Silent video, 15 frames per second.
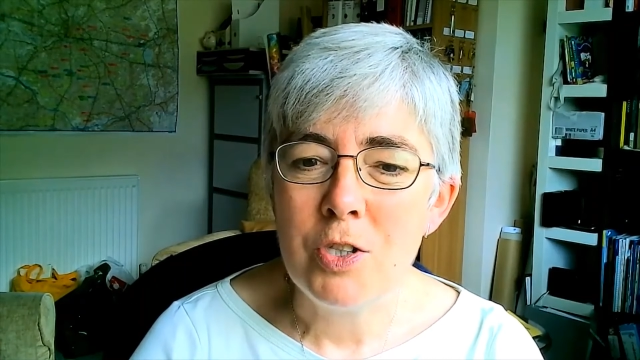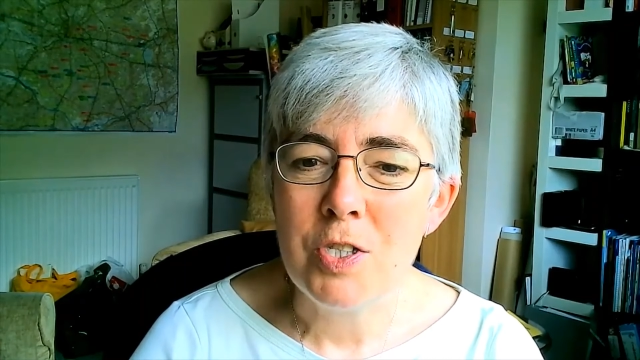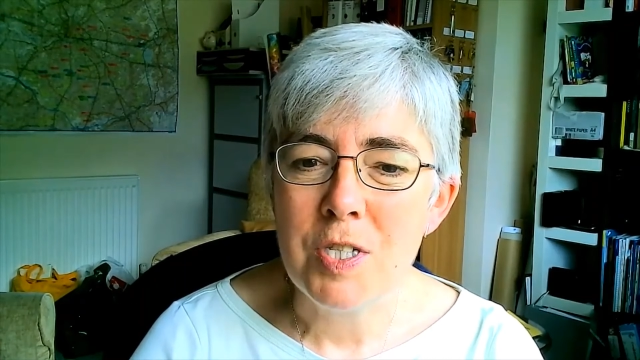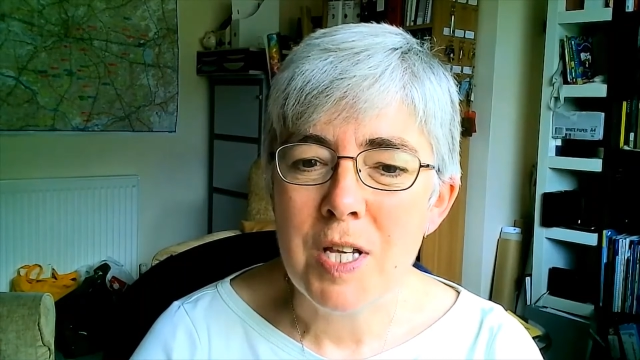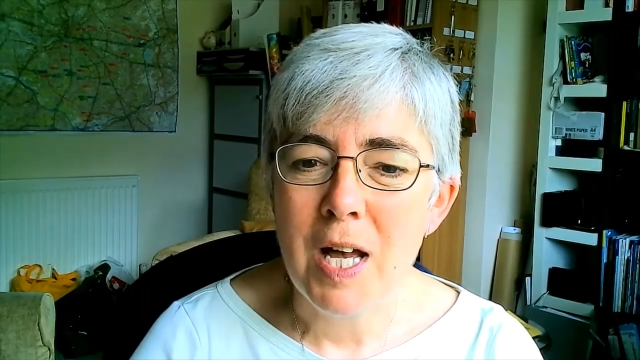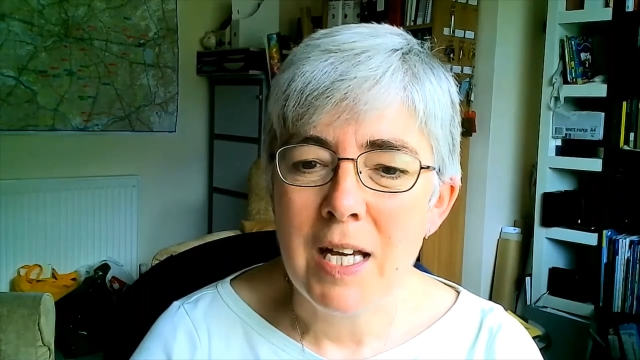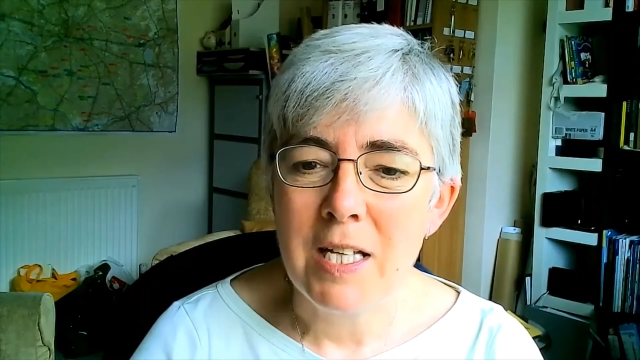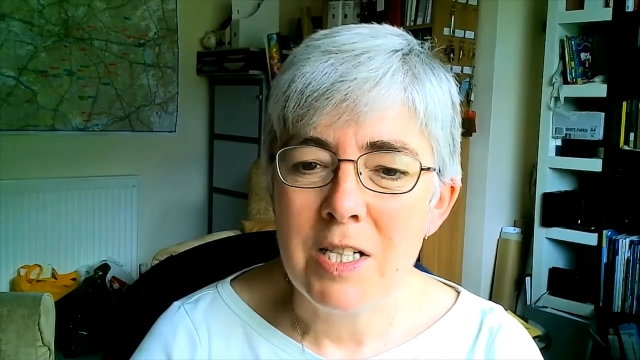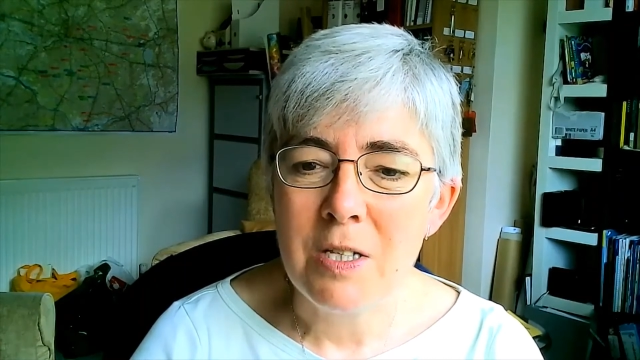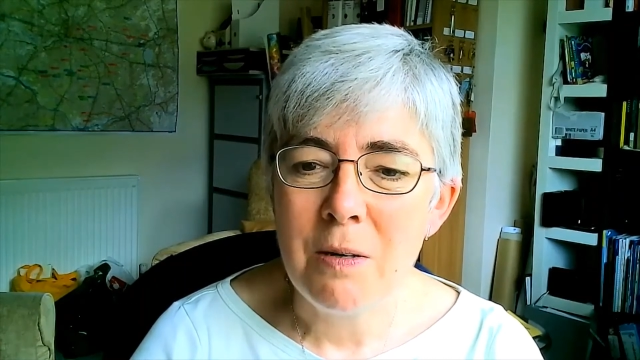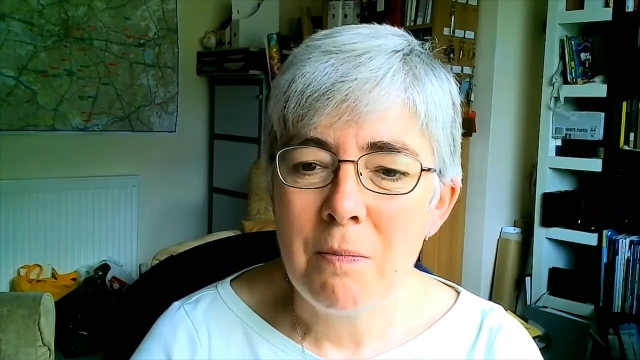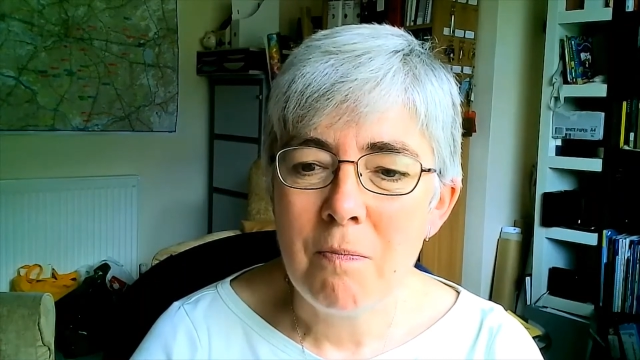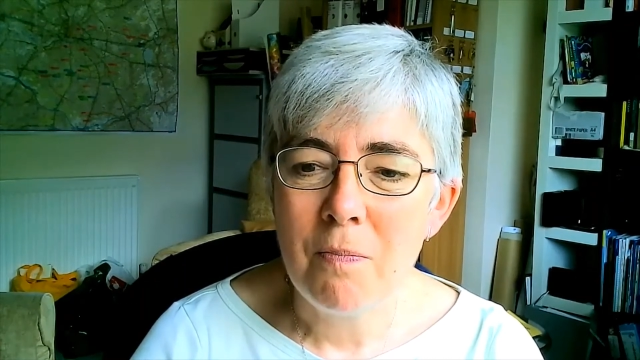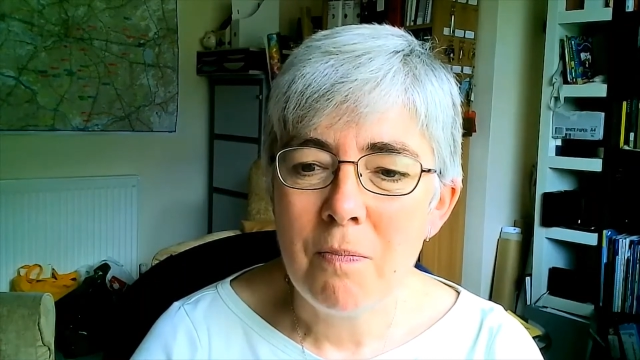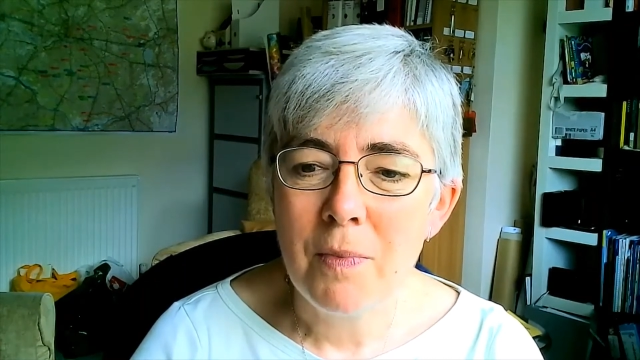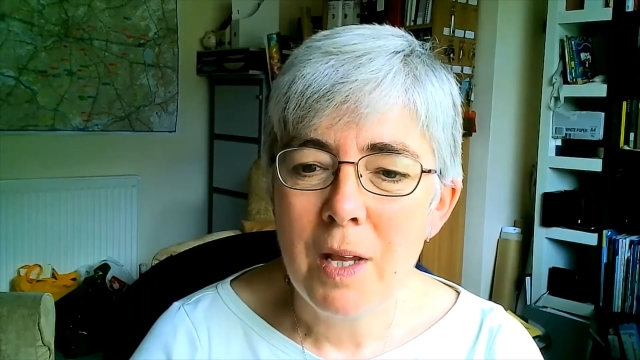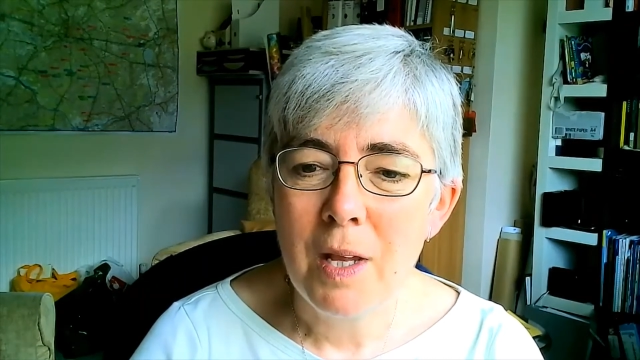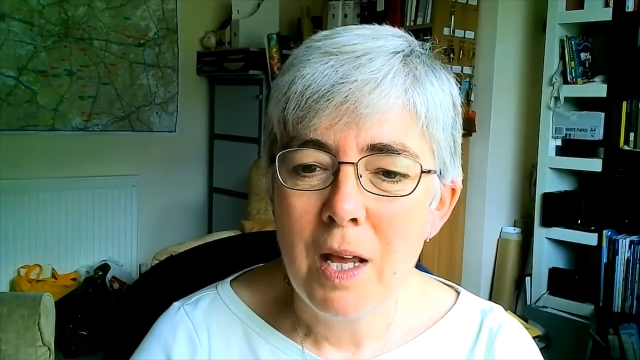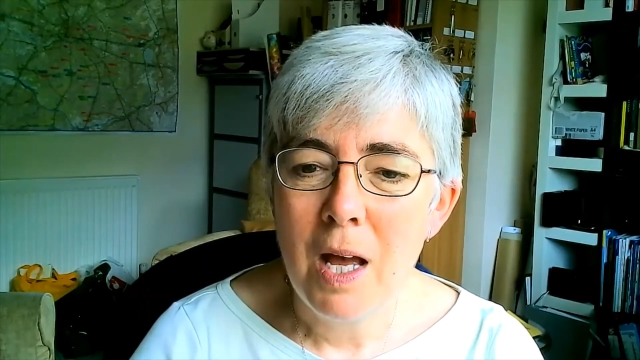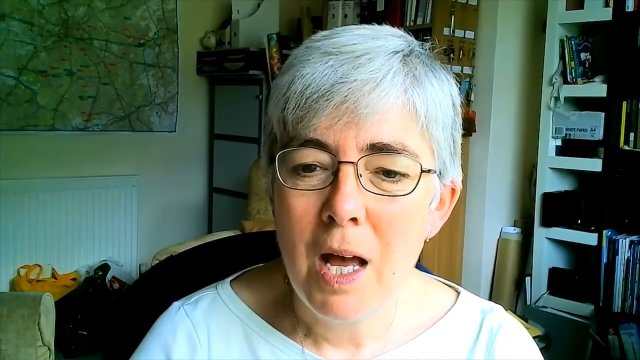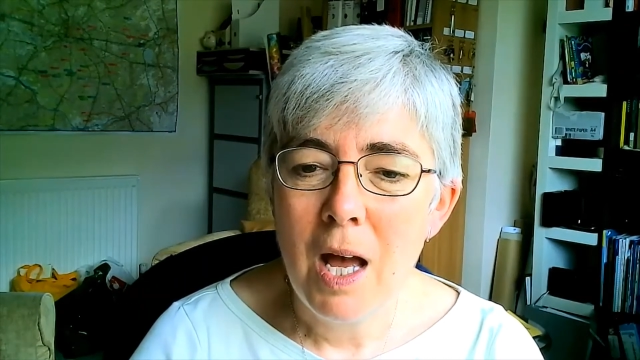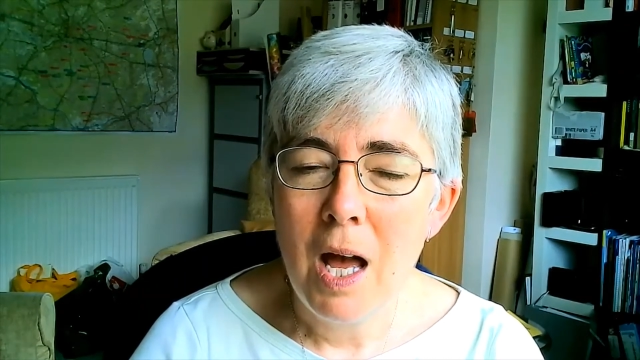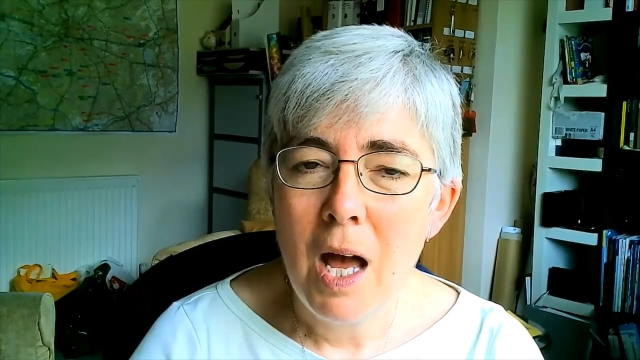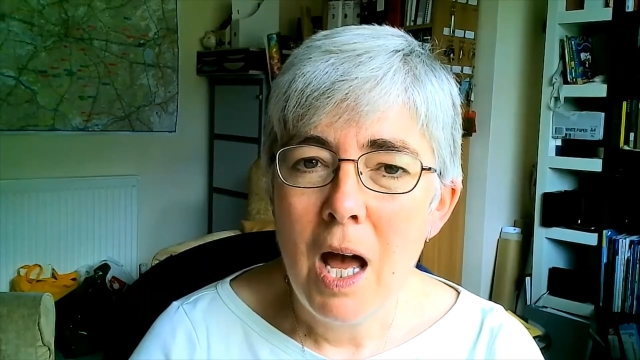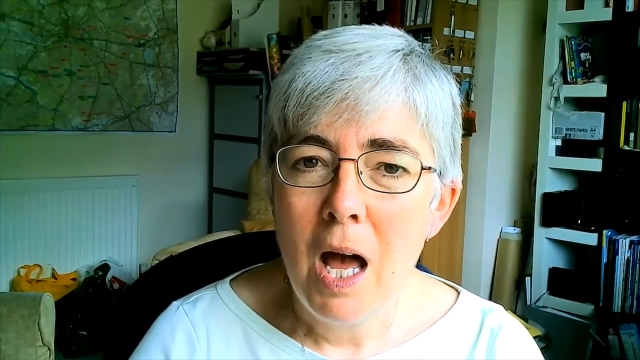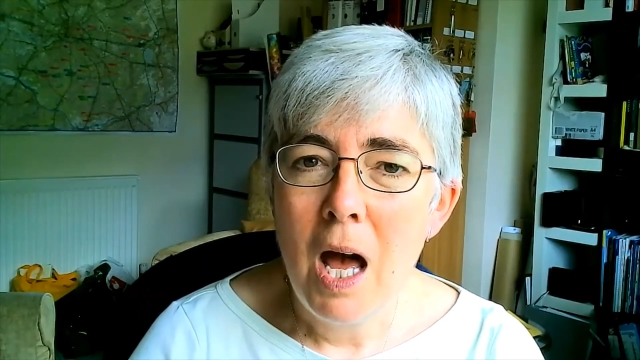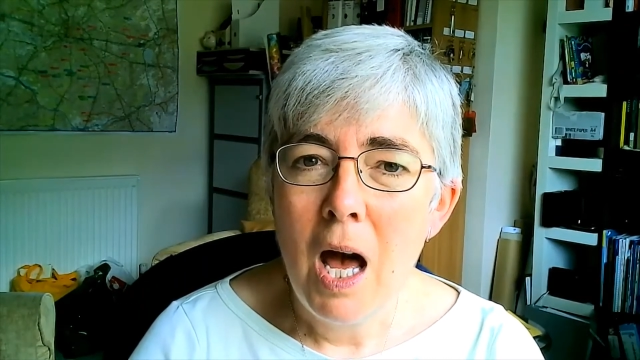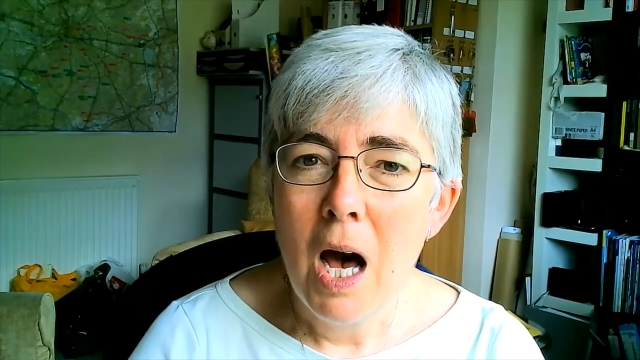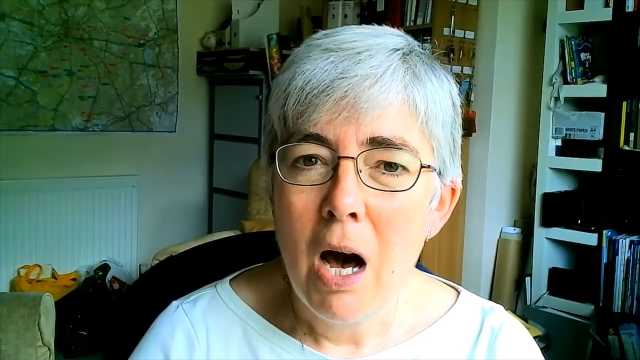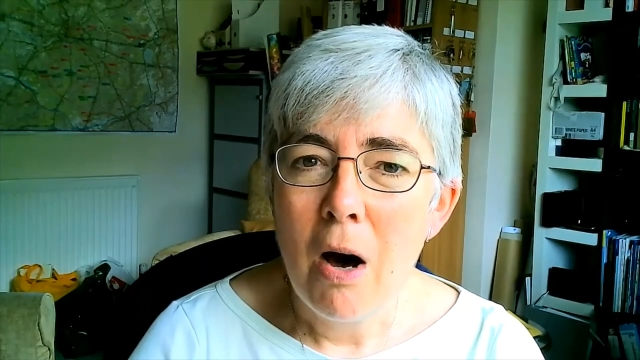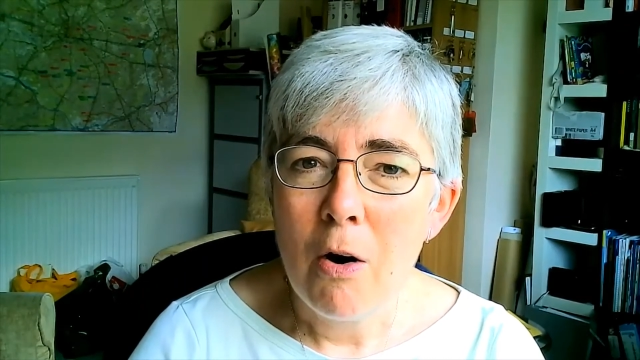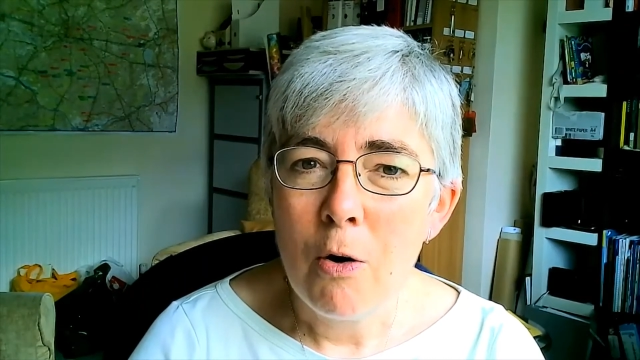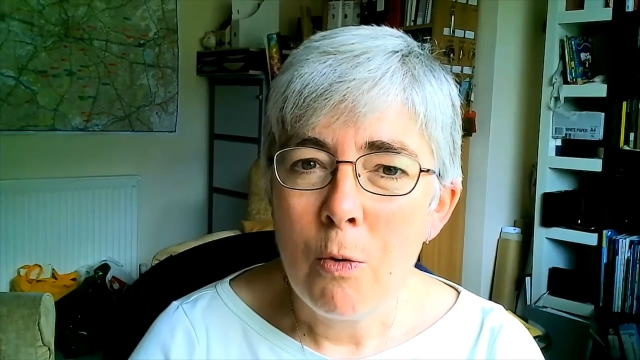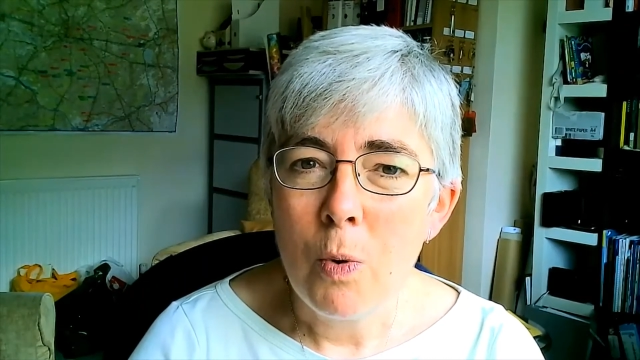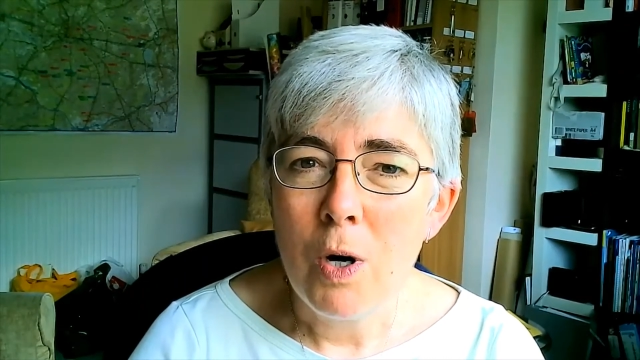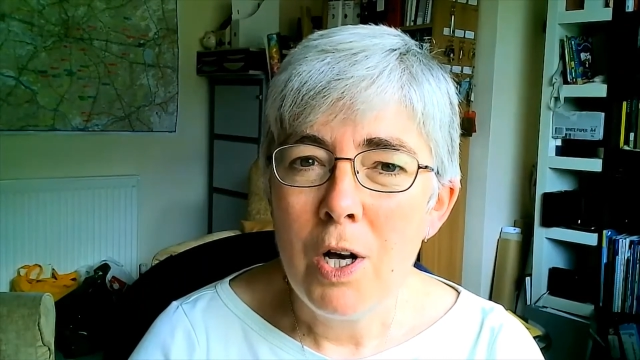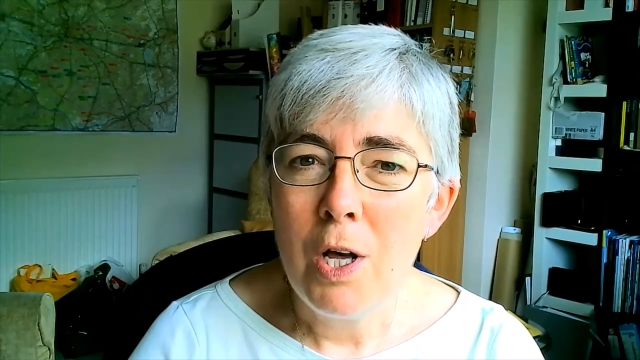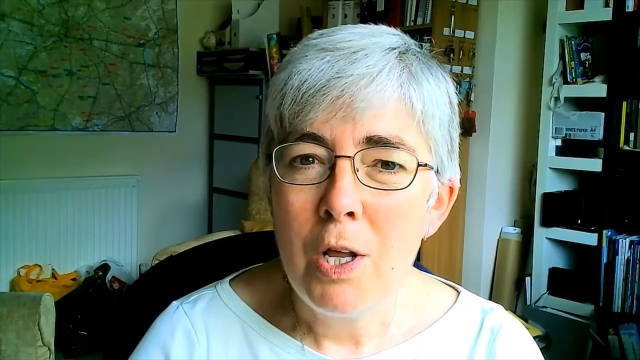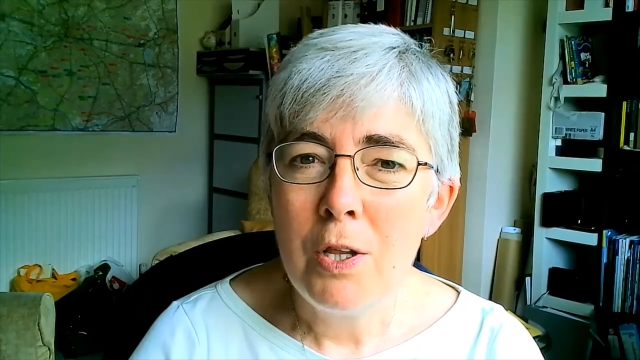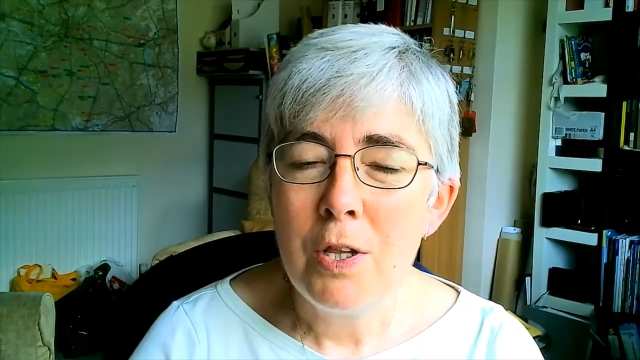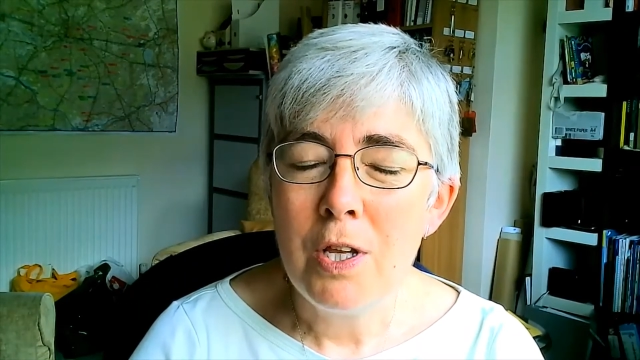sight. Our worth